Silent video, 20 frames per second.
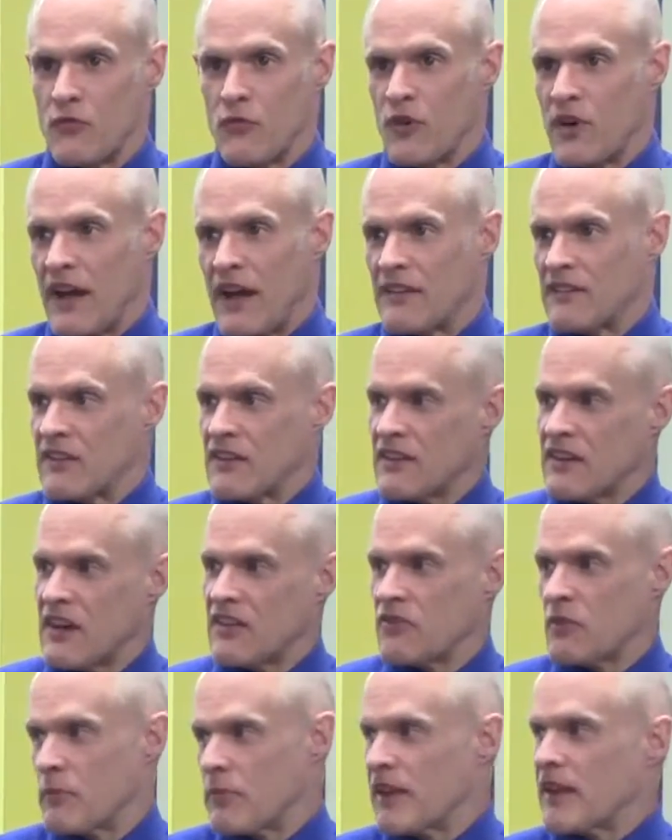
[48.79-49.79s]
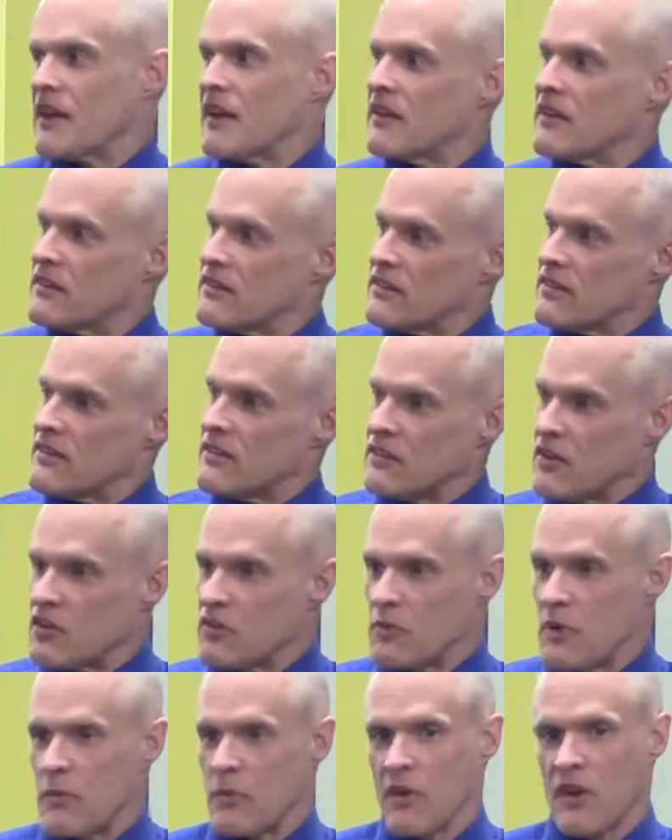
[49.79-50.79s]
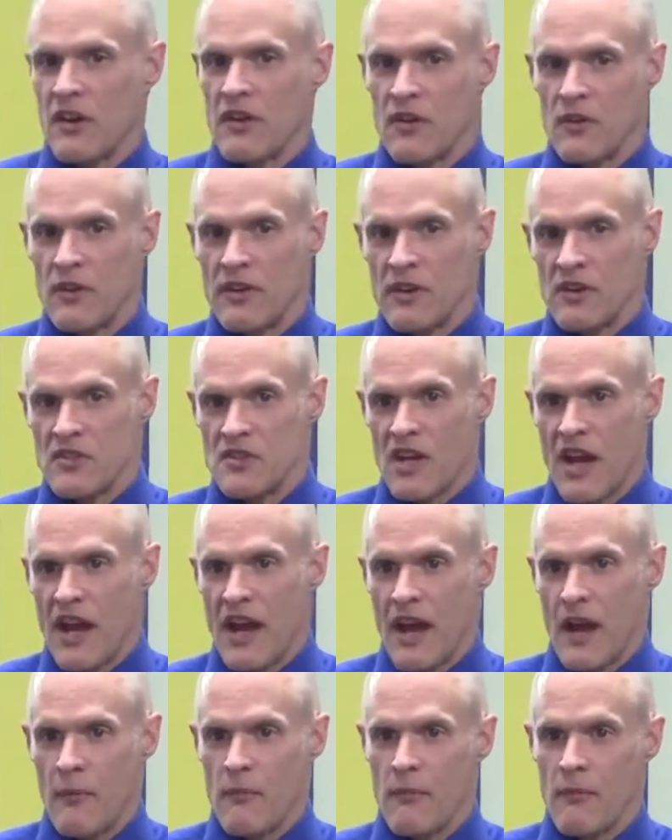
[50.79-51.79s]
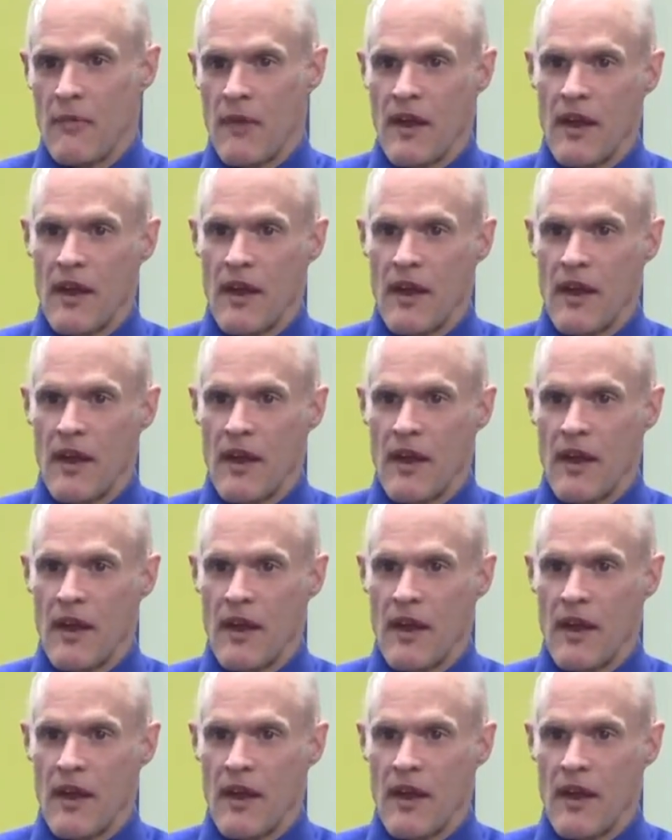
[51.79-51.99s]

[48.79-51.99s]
we're not successful because those people aren't doing their job.